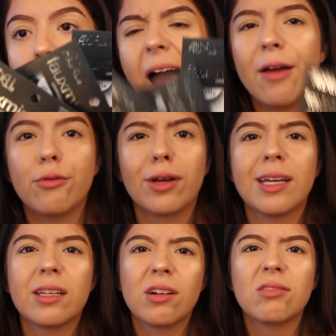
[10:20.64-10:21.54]
I
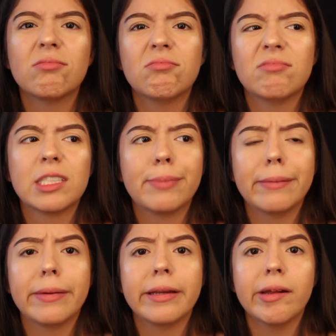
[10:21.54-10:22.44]
really don't
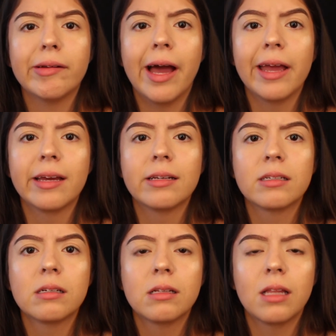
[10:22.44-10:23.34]
spend money on
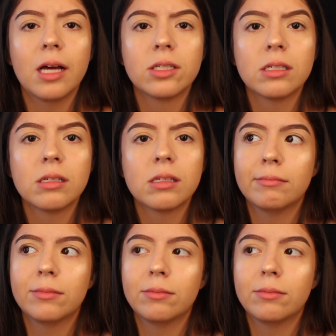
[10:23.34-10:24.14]
high-end lashes.